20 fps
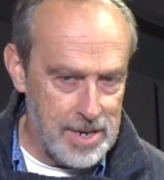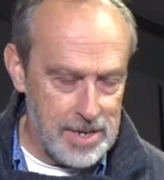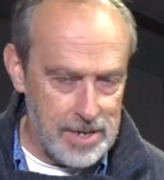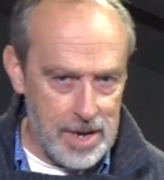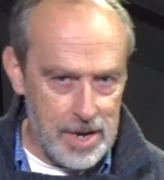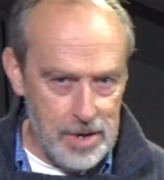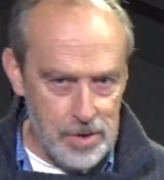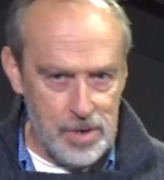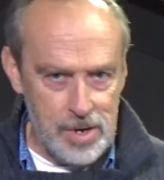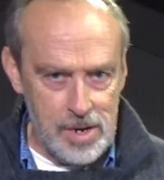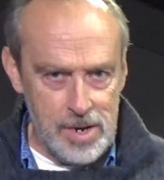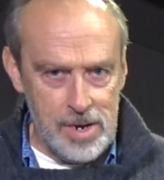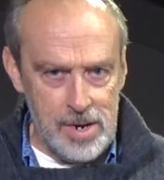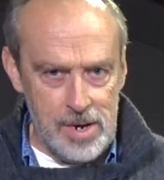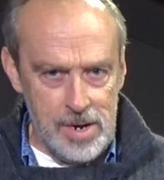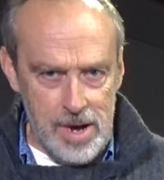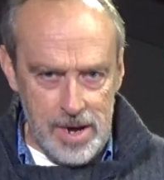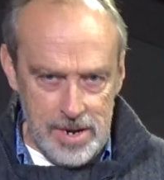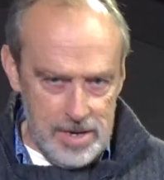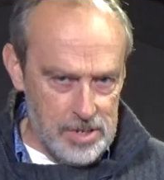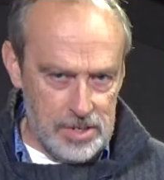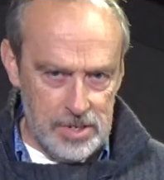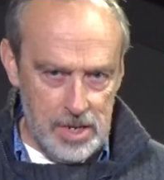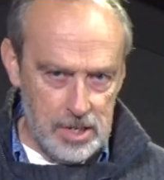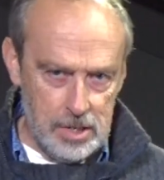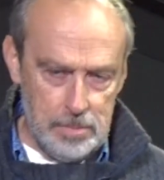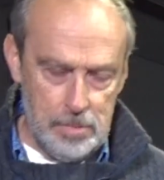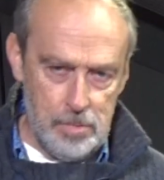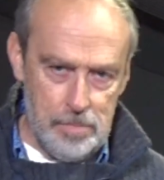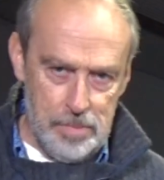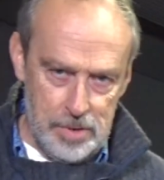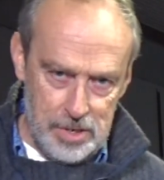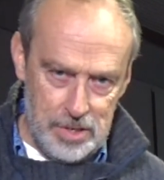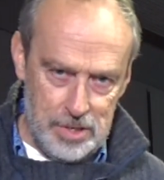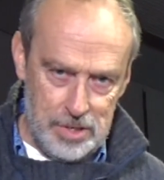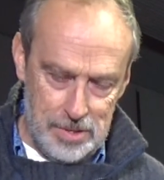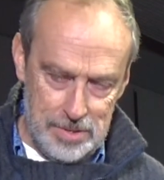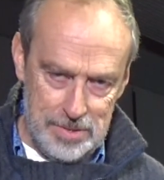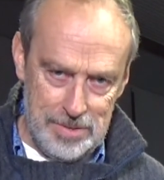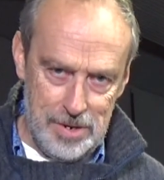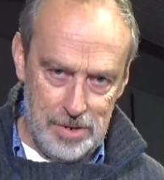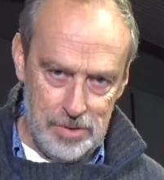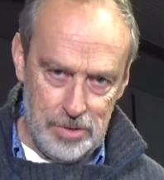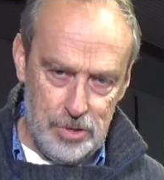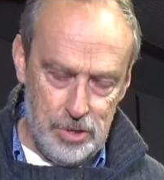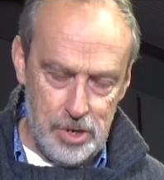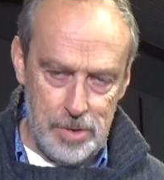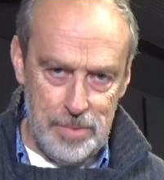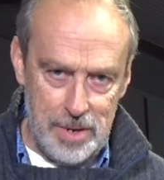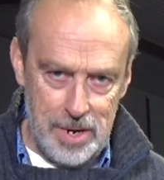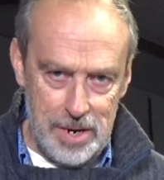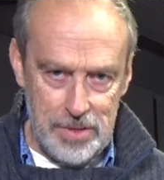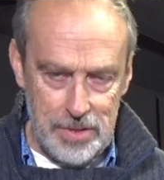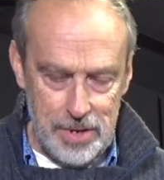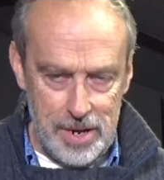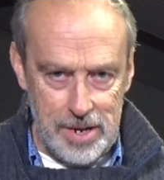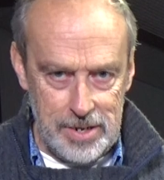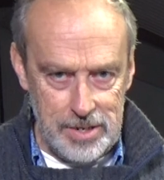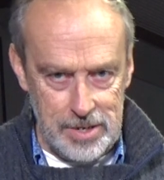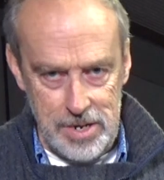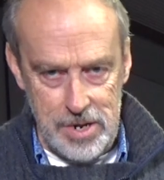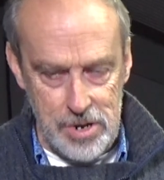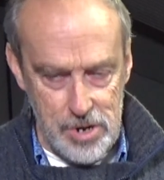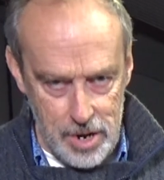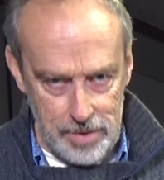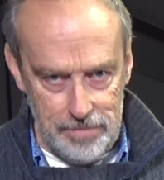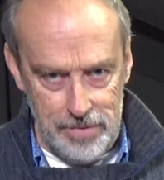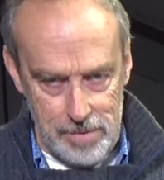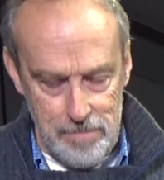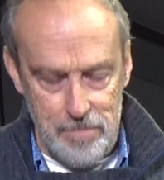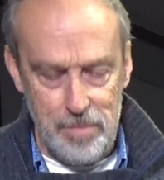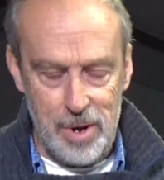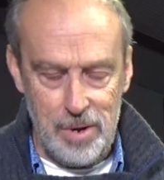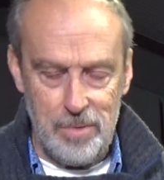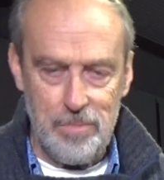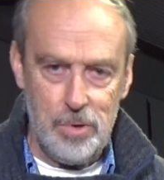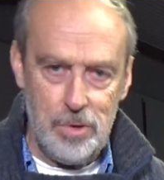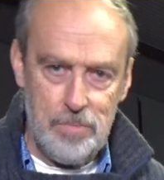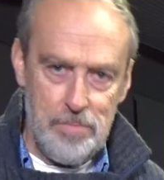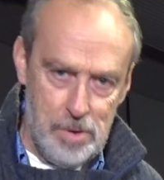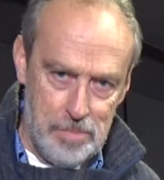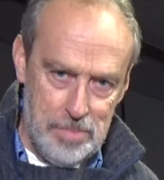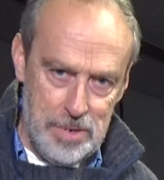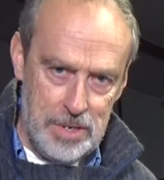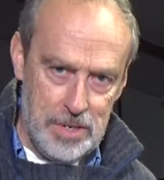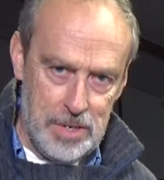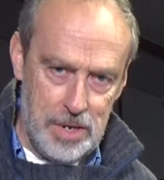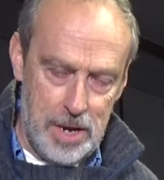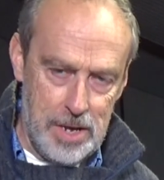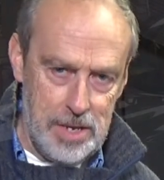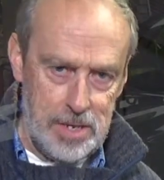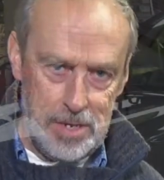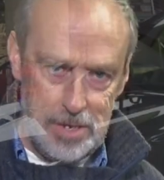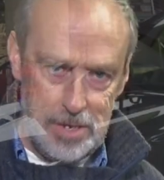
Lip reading: Now, any sensible person on a trip like that in November would probably take